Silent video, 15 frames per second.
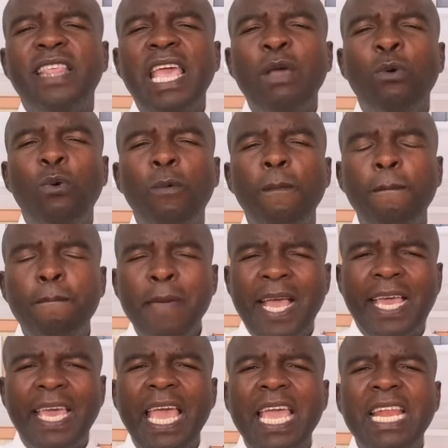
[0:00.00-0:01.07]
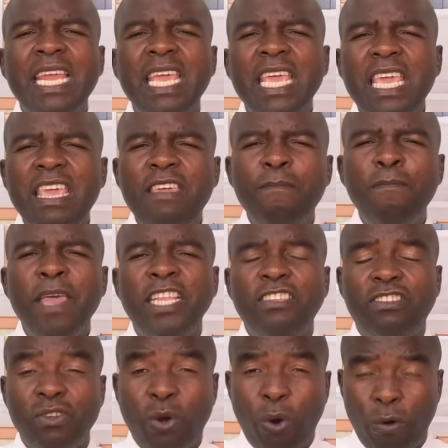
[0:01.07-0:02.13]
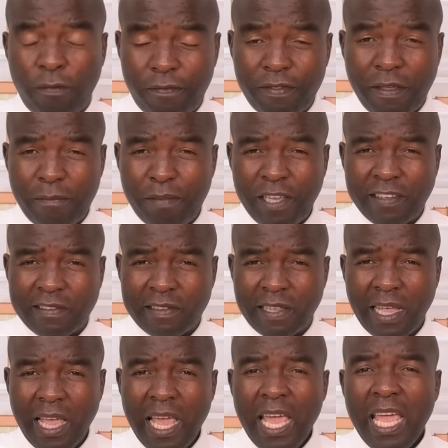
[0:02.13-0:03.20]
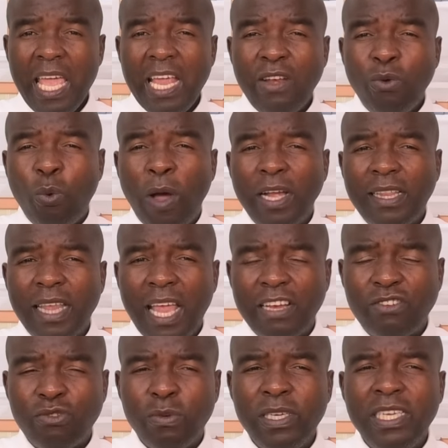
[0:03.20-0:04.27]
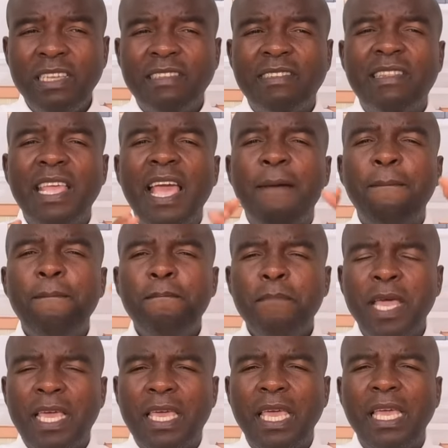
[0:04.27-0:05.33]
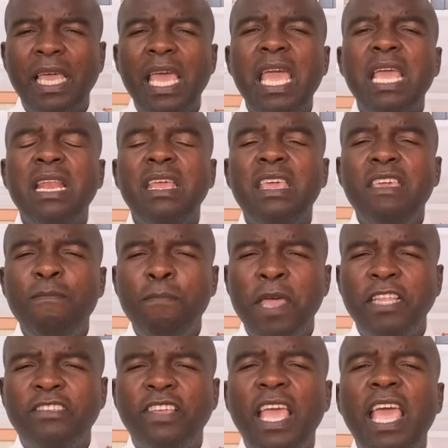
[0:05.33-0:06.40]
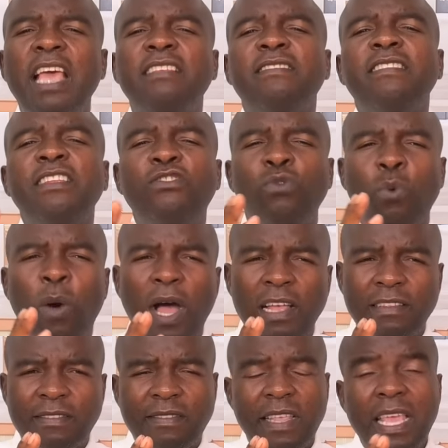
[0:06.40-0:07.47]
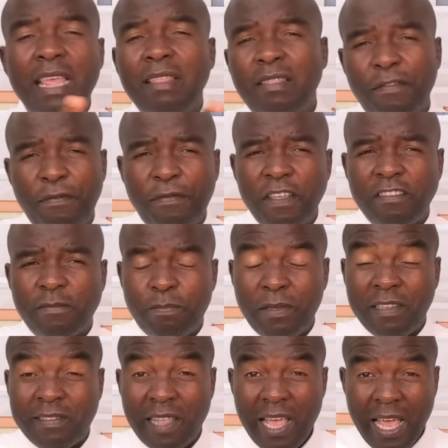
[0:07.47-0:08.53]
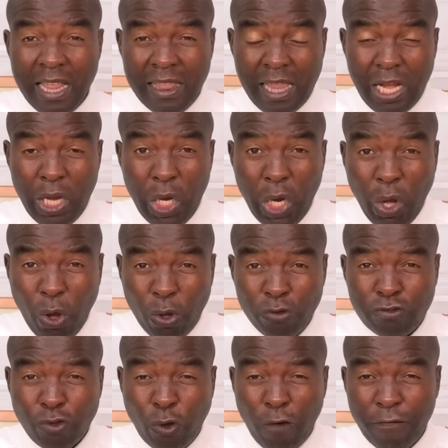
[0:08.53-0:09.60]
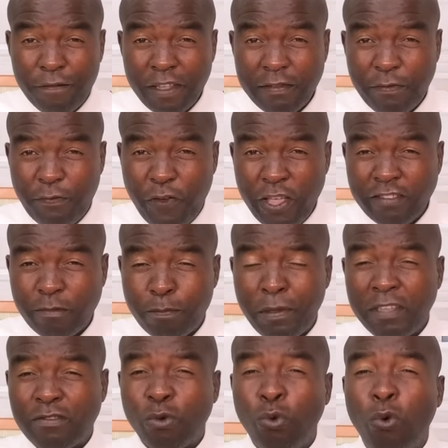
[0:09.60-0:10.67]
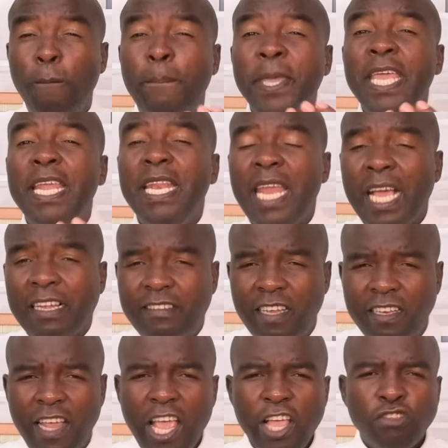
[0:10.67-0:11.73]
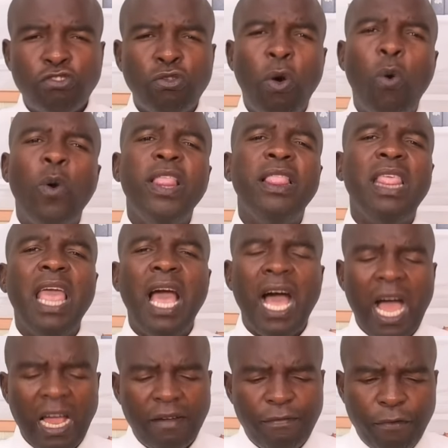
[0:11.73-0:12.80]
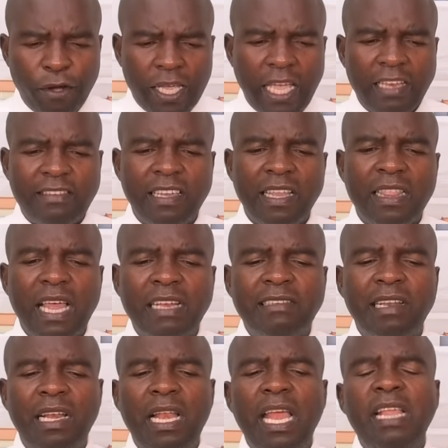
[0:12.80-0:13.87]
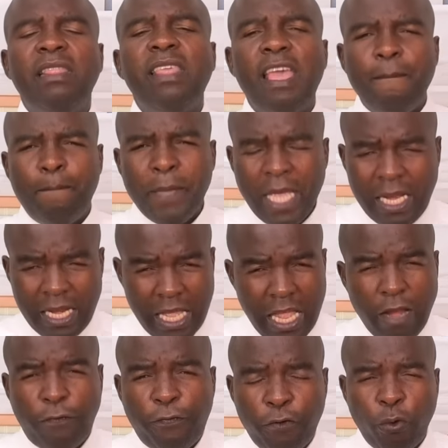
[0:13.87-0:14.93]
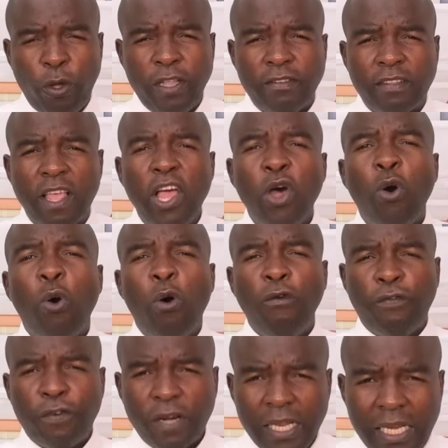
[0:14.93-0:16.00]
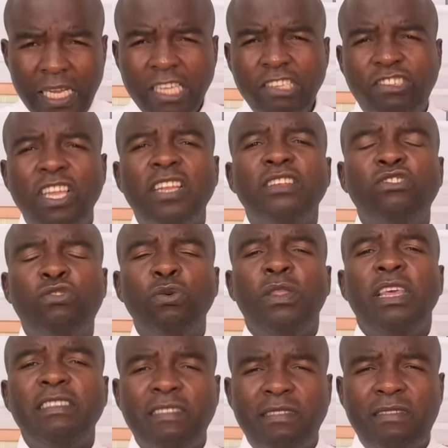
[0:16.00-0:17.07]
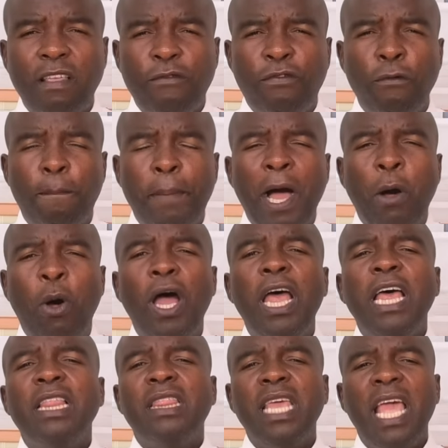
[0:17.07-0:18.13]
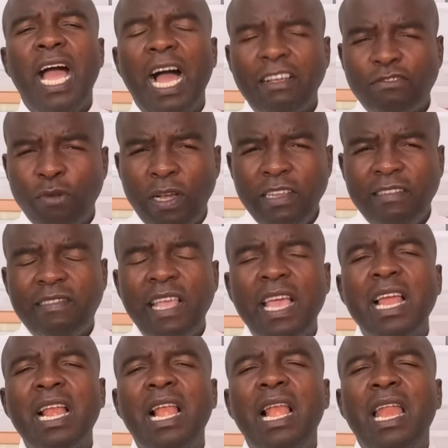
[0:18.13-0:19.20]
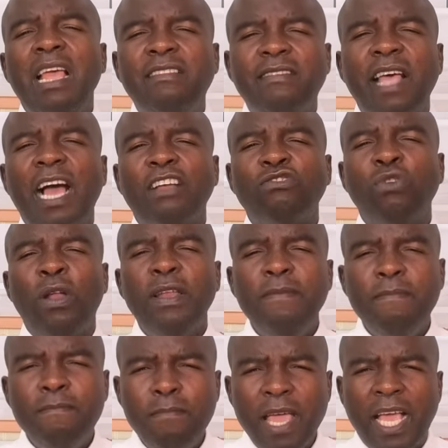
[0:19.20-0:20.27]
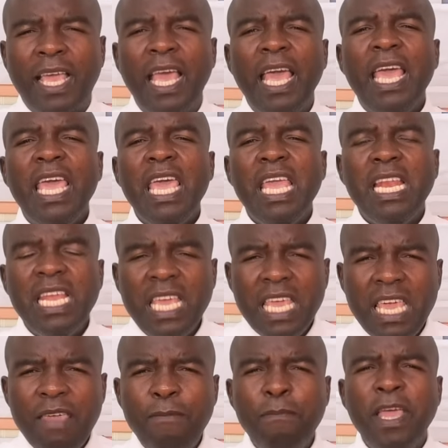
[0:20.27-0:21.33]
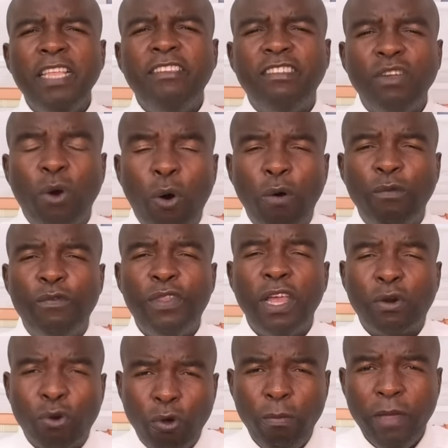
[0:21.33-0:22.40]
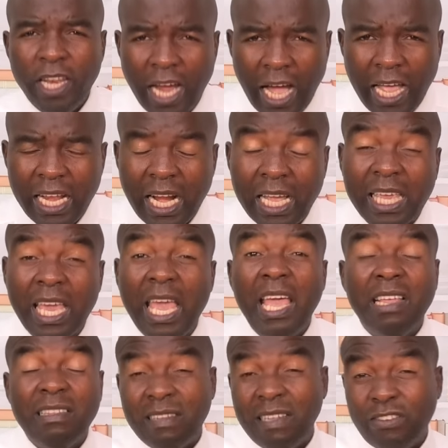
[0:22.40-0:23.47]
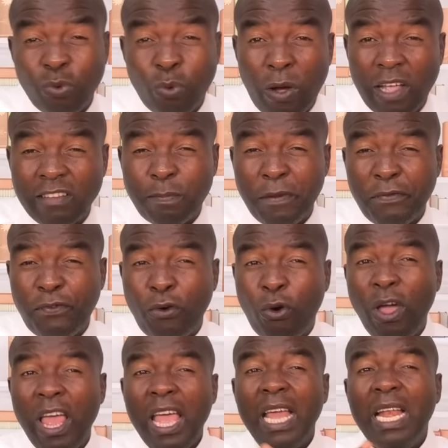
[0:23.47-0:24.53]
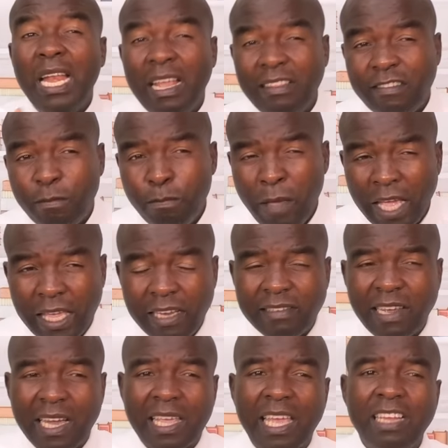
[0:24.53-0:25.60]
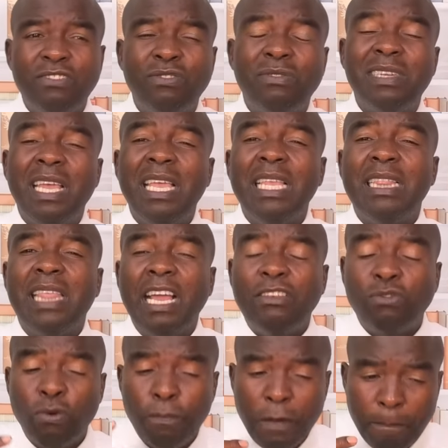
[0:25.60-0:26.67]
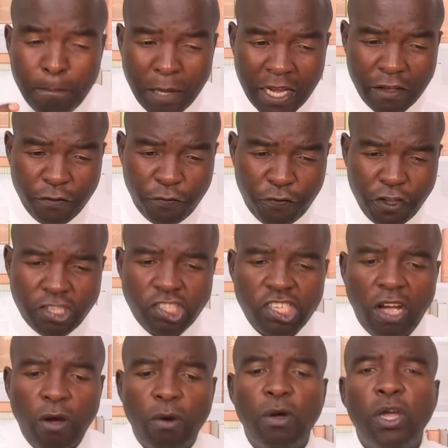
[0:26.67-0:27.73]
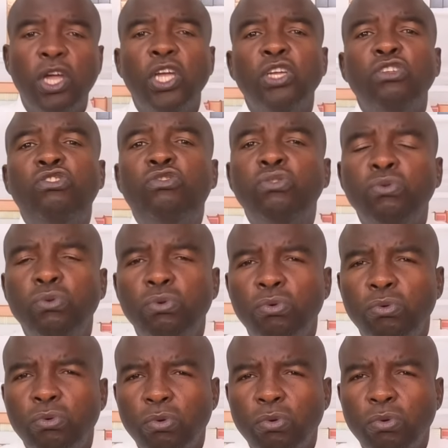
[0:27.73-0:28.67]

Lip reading: they will make an image of the beast. And what they are doing is they are making an image as it was in the first beast. The laws of the first beast will be enacted. So when they are advocating that let there be an influence of religion to the civil power, they are actually saying let's actually make an image of the Roman hierarchy as it was before. Let's make it again today. That will be beneficial to